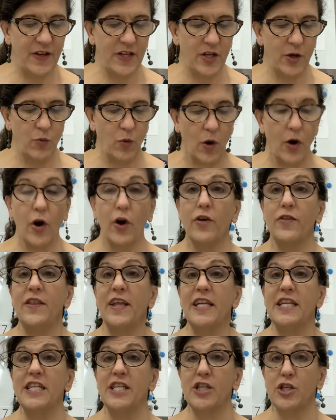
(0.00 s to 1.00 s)
is a word
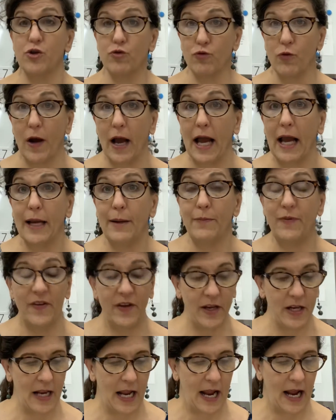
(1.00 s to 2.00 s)
that describes
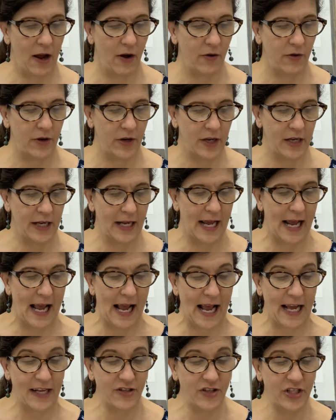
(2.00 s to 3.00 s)
a noun.
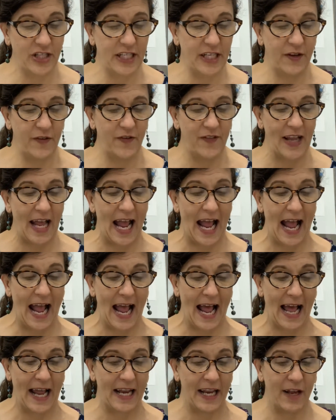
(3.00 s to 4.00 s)
Adjectives
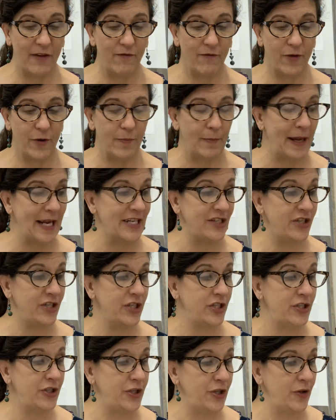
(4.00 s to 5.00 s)
add
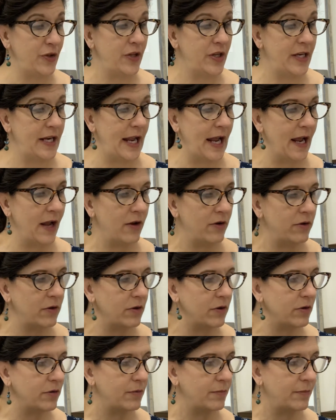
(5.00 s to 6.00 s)
information to the noun.
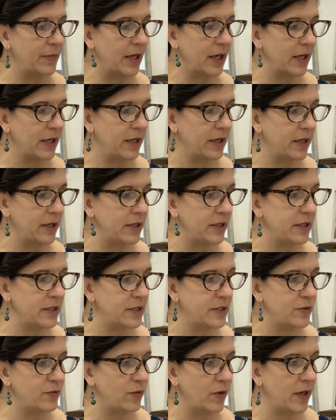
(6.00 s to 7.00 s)
Oh my
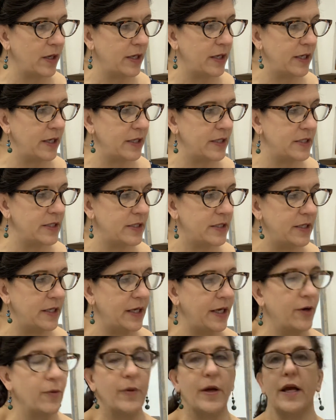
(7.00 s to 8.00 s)
goodness,
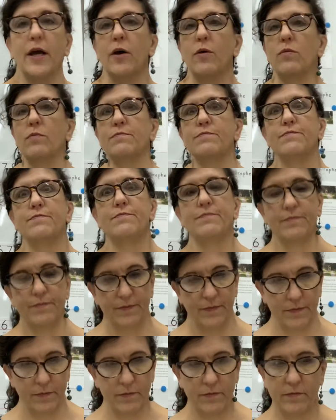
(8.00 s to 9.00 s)
here we go.
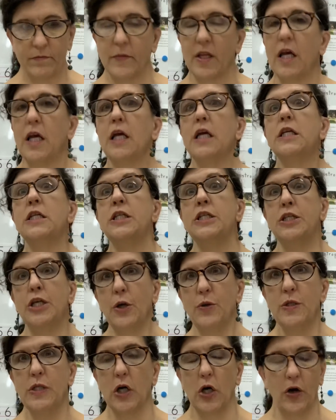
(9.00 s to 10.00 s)

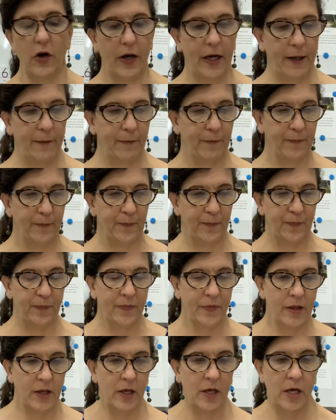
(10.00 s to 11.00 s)
So sorry.
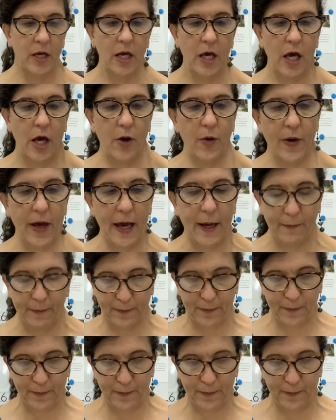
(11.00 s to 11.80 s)
Okay.